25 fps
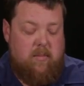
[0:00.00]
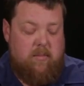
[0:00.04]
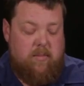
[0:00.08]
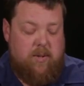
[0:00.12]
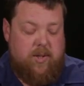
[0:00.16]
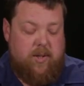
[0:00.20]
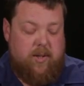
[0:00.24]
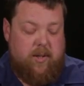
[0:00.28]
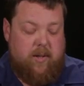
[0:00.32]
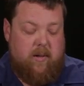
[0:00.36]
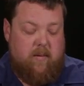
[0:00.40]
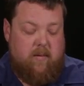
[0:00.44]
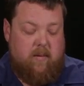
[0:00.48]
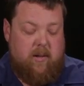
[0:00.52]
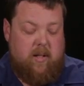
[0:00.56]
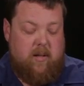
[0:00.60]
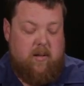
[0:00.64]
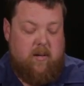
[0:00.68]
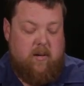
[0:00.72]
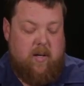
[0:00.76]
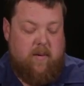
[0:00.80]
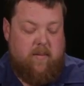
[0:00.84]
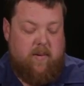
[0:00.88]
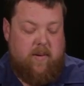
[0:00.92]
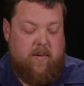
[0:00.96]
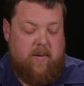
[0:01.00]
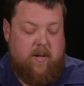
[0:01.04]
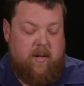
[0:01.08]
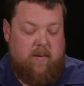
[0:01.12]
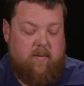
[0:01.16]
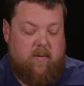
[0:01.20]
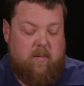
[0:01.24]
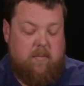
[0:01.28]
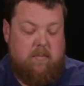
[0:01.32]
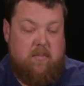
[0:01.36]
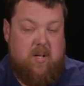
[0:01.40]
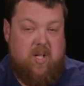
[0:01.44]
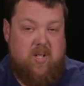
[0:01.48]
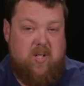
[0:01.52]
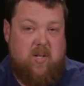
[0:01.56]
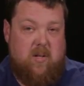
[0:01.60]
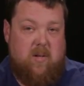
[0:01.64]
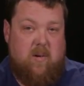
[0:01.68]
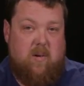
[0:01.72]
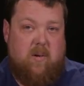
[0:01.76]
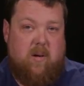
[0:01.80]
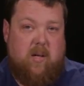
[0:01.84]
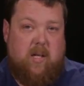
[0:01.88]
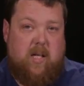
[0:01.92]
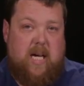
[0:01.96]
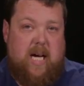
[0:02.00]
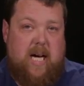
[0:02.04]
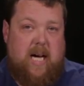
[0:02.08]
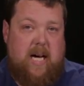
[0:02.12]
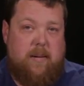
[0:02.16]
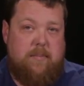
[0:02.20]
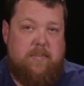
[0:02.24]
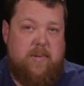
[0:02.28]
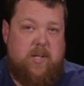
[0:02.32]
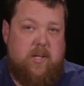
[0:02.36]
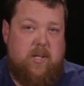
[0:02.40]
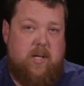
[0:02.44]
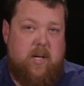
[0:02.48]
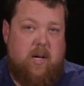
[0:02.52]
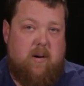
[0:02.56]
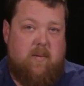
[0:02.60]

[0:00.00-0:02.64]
but you can reload everything from muzzleloader caps,